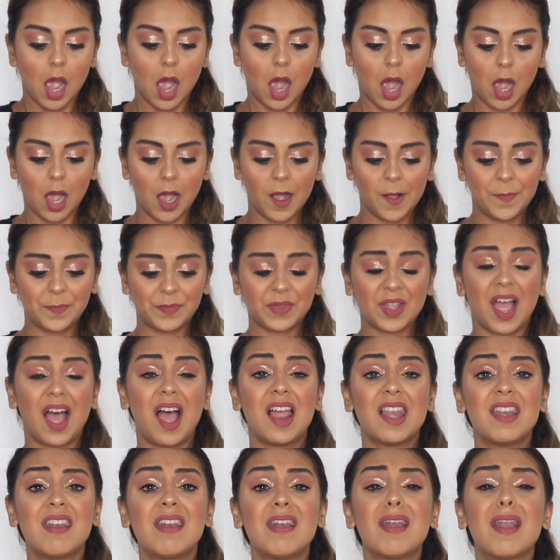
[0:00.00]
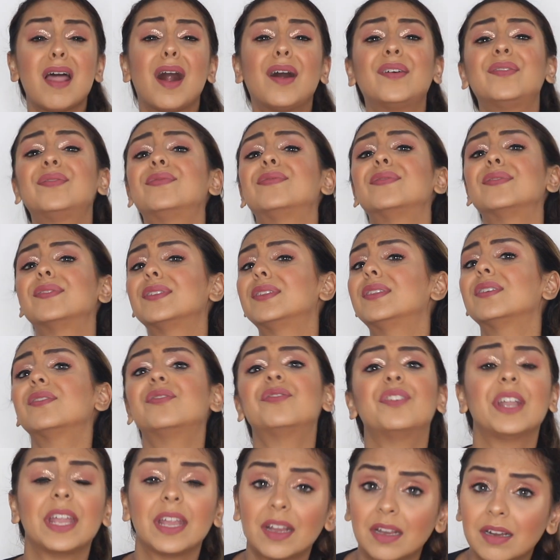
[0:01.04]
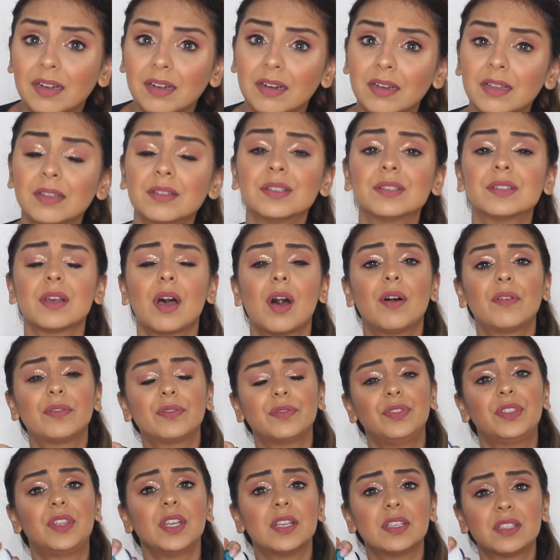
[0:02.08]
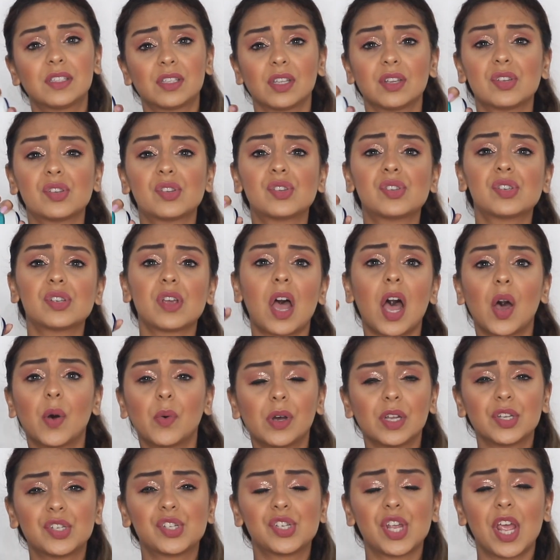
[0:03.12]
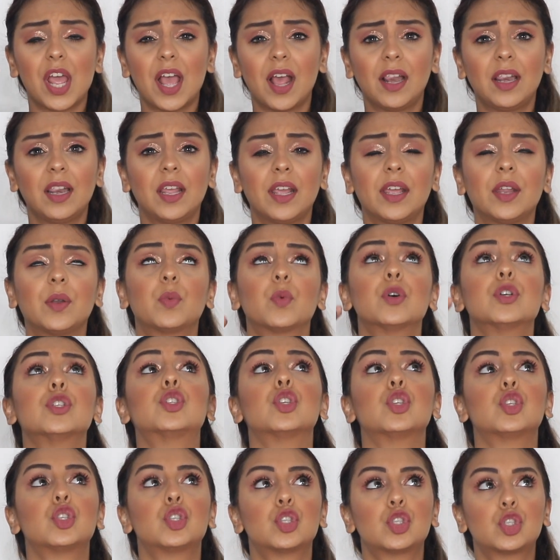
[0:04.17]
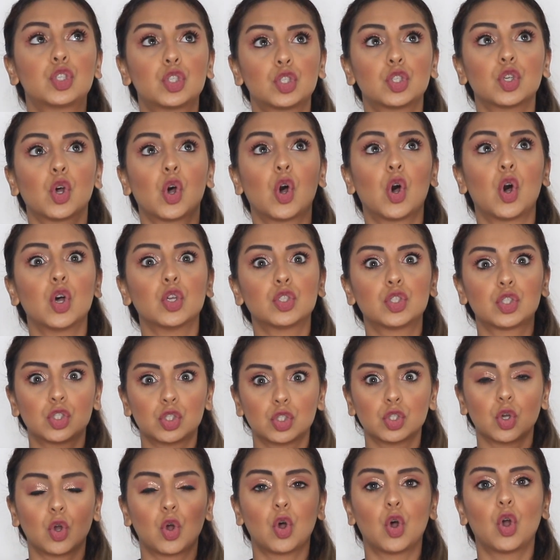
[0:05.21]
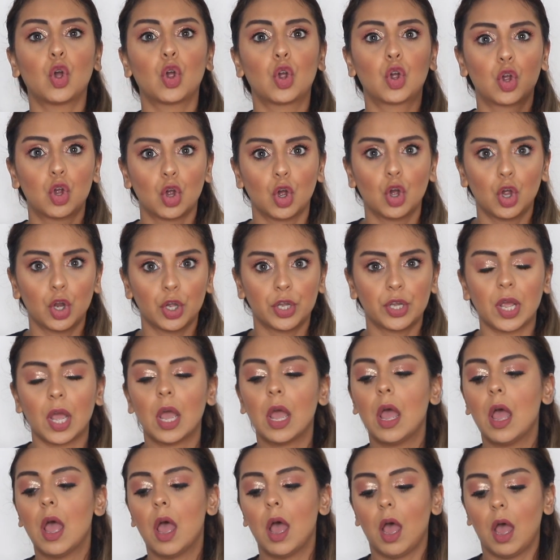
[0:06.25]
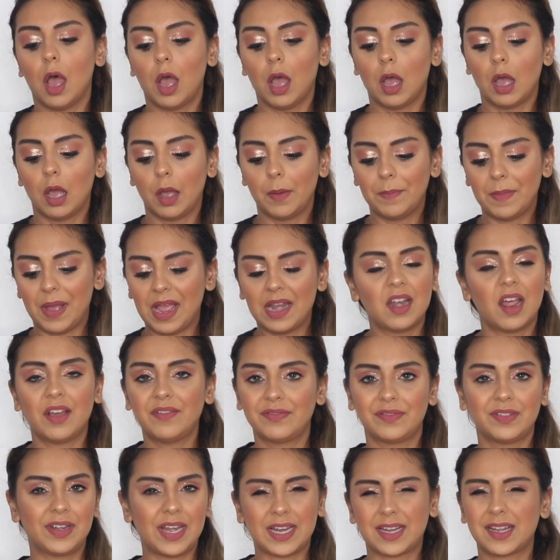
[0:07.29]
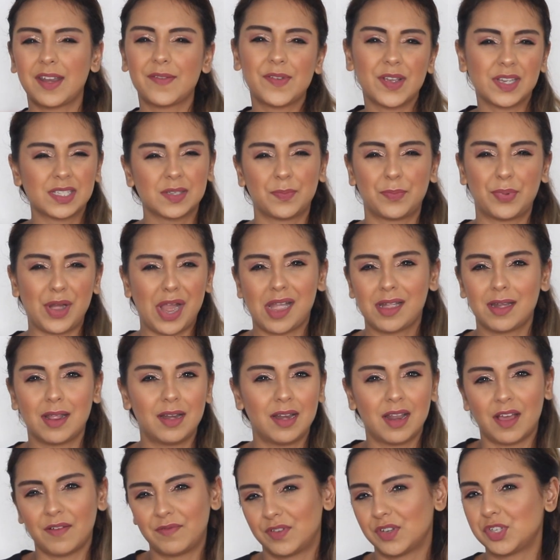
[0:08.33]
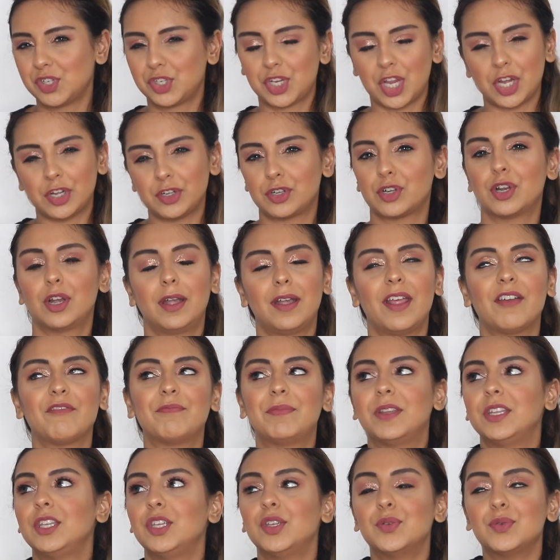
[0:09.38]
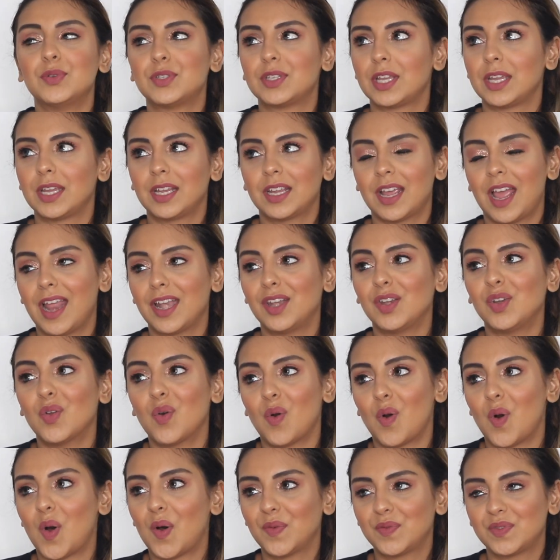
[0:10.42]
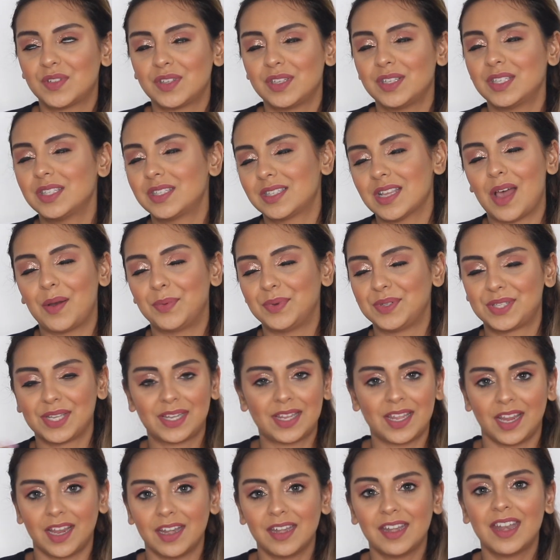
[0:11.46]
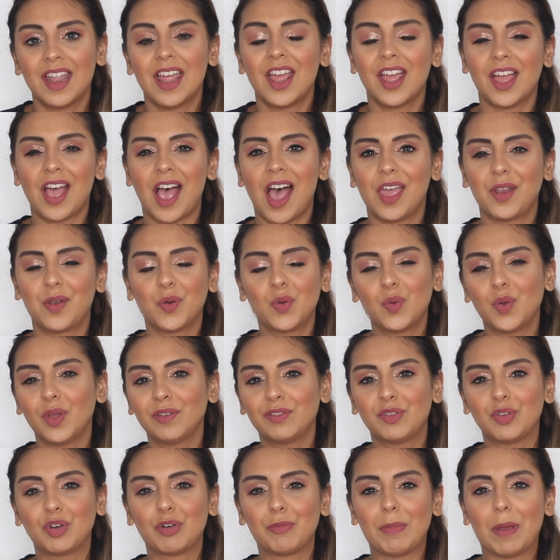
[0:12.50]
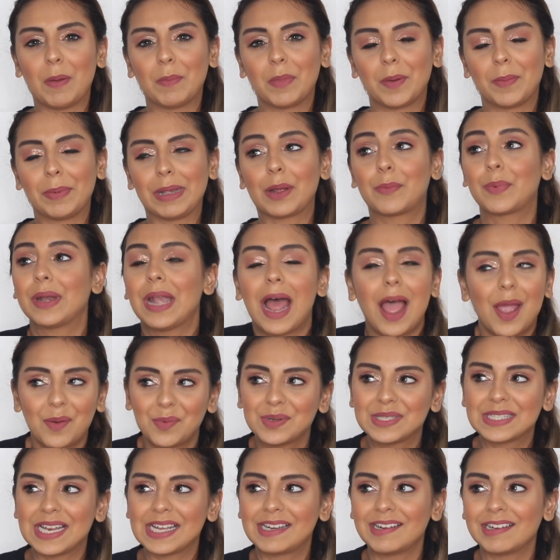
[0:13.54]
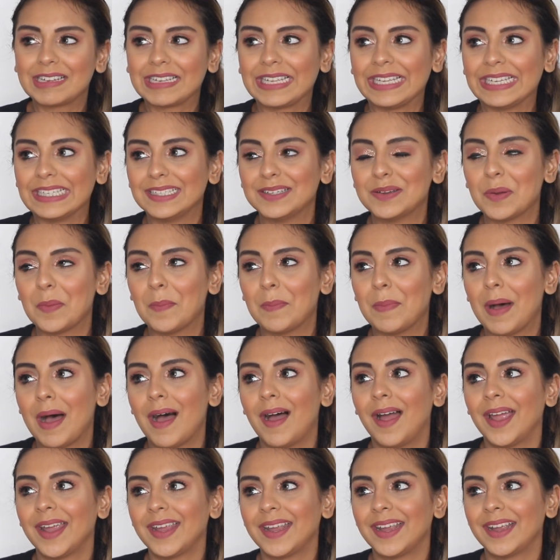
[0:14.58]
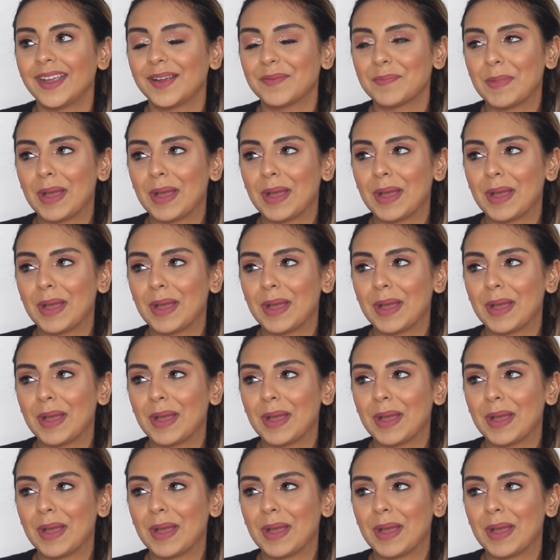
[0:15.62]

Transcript: I loved the fragrance of this shower gel. It was so, so good. I love, like, Nivea's a brand I love in general, and I've been using and know of since I was a kid. I don't know if you remember, but like when I was like a kid, my